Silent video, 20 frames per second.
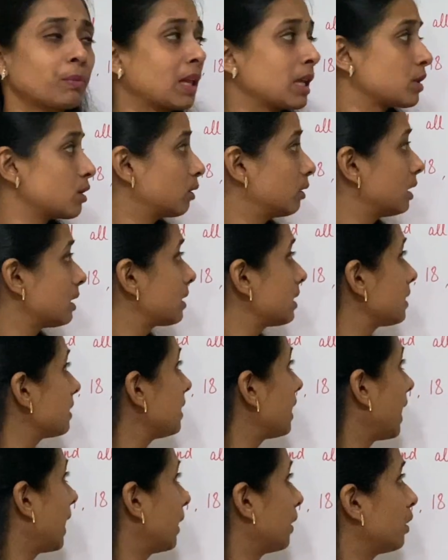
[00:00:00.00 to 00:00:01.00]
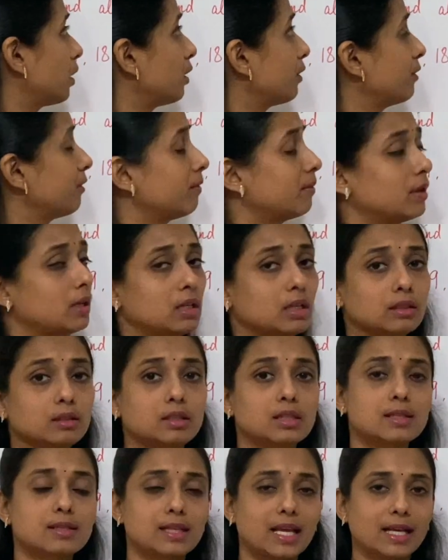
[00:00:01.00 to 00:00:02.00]
So this is the end of
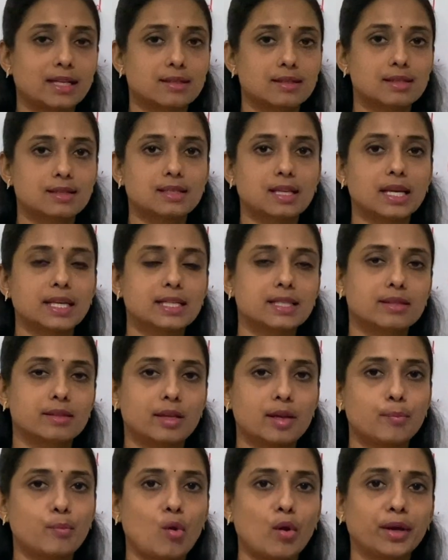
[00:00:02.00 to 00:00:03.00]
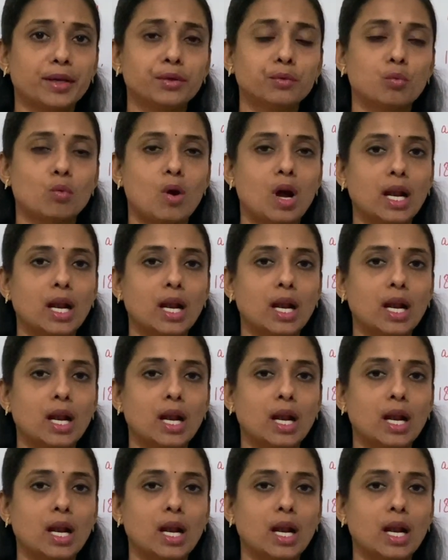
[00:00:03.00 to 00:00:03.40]
this exercise 3.1.